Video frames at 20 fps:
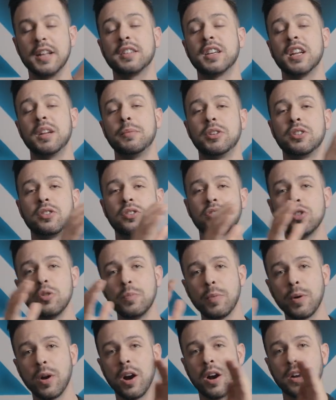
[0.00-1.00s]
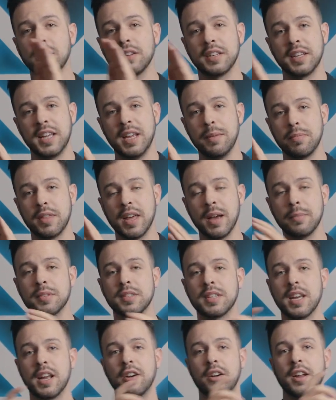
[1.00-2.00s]
It's gonna be super hard to keep them
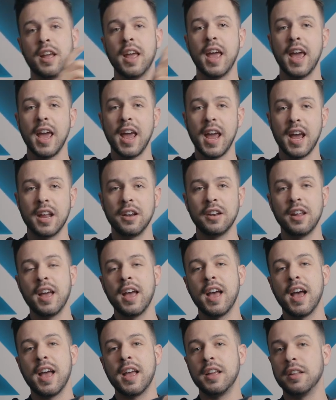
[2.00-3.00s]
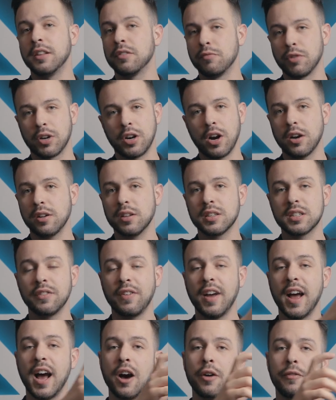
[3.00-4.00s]
centered, and regardless
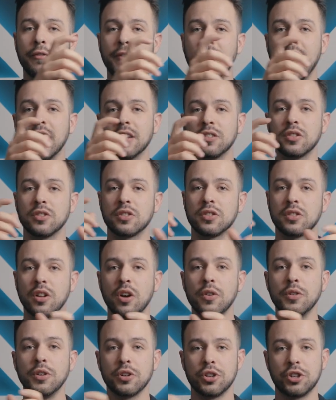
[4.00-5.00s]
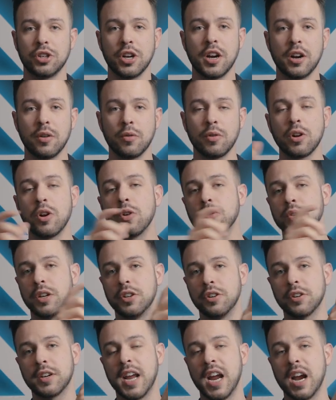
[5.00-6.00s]
of how fast or slow your shutter goes
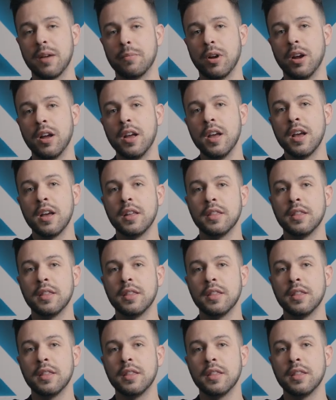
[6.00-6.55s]
on your camera,